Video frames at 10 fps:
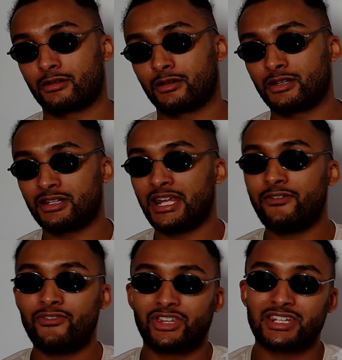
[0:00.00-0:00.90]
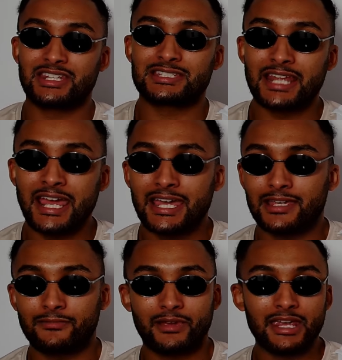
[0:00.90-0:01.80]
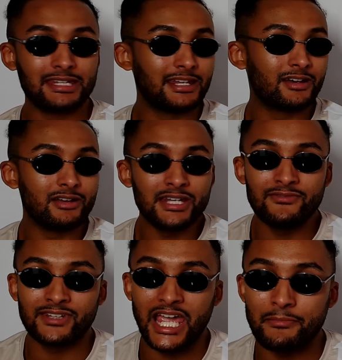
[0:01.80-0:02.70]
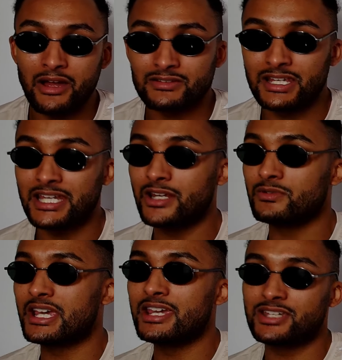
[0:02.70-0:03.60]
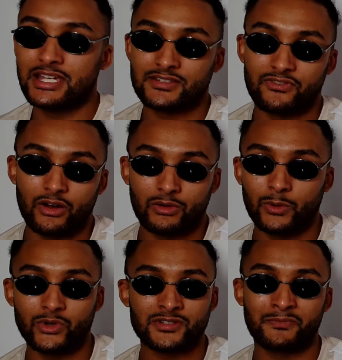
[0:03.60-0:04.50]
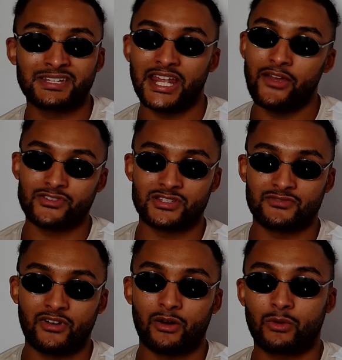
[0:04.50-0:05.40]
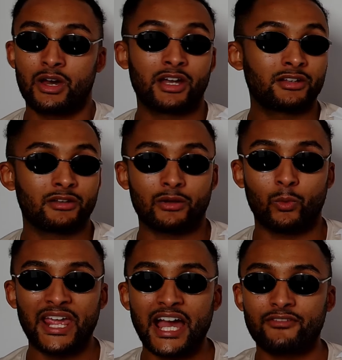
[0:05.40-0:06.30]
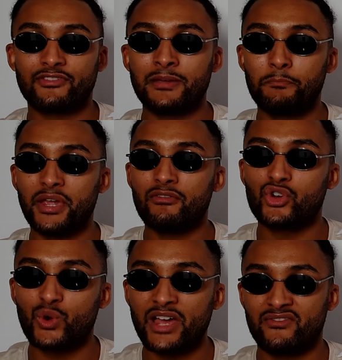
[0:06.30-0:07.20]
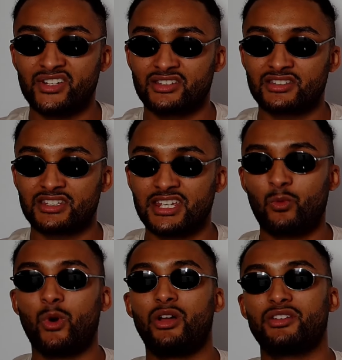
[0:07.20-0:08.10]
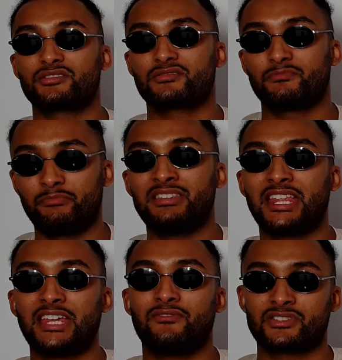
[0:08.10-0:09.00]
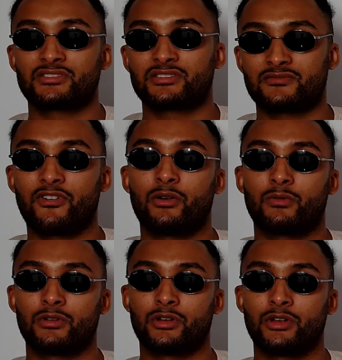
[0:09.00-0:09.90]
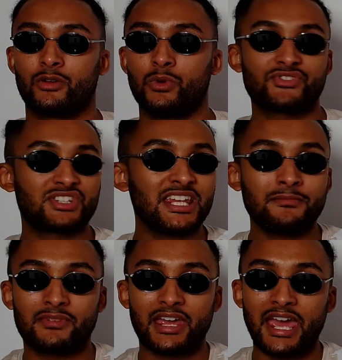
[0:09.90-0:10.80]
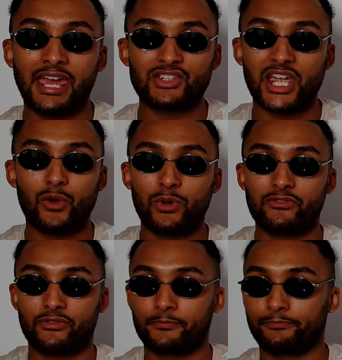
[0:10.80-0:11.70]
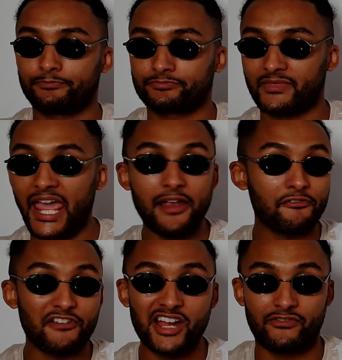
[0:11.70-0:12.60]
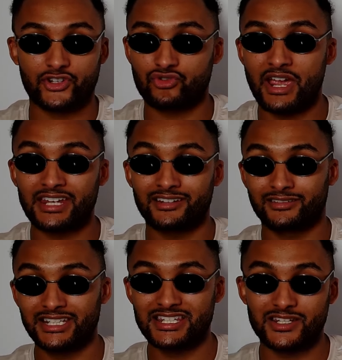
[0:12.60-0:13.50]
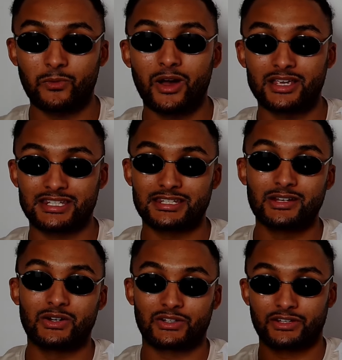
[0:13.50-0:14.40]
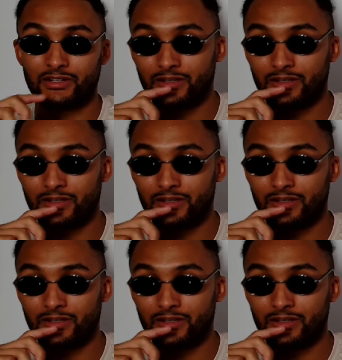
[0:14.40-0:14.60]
And even to this day, Eddie Hearn even came out saying it was AJ's fault. It wasn't Ben Davison's fault. And we have empirical evidence it was Ben Davison's fault. We've seen AJ with every other trainer. This is the worst he's looked.